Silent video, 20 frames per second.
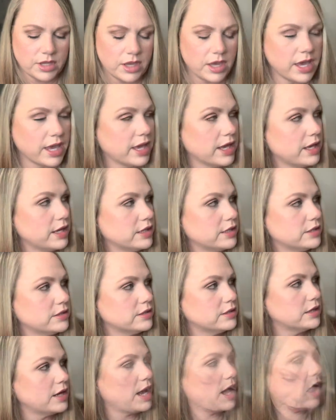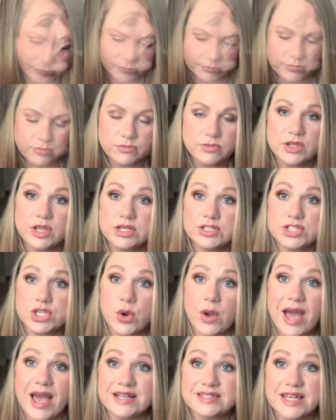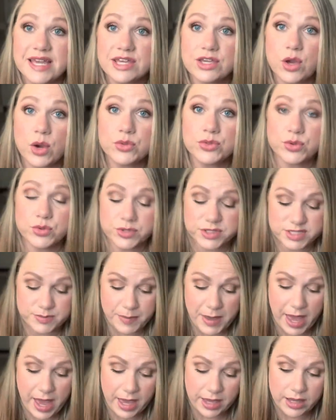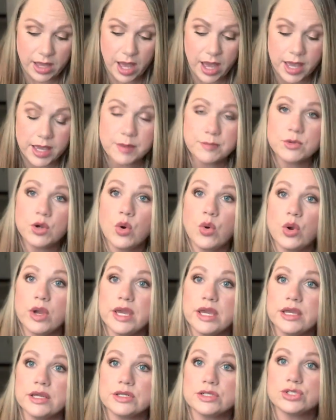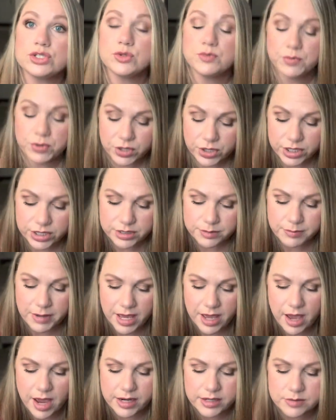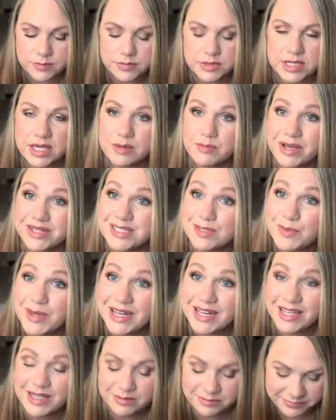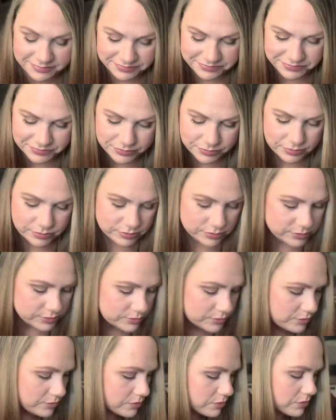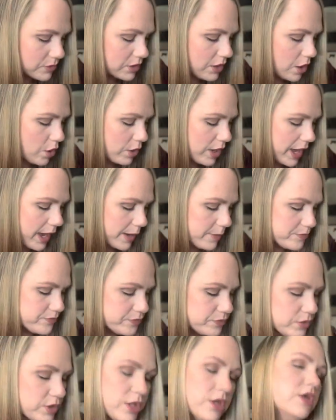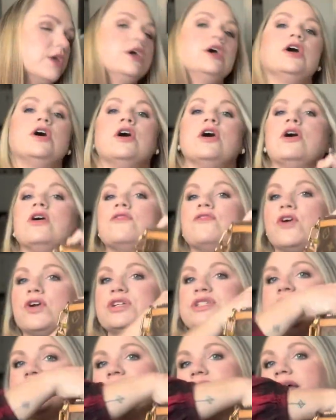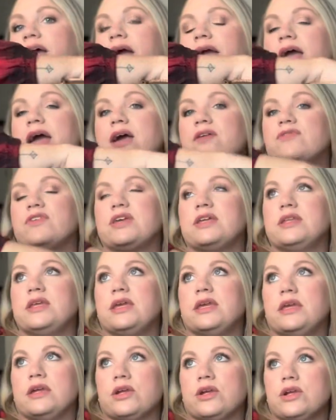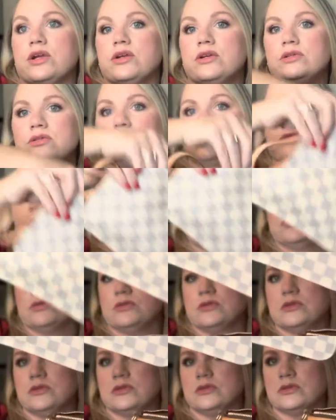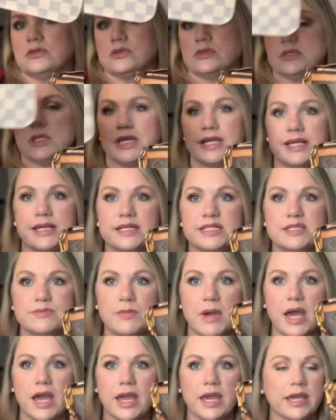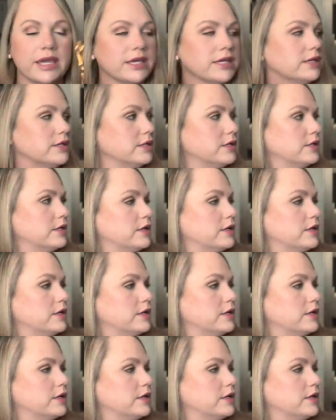And so as I go through this bag, I am going to put my items in my Speedy. Okay, first thing I have in here is my,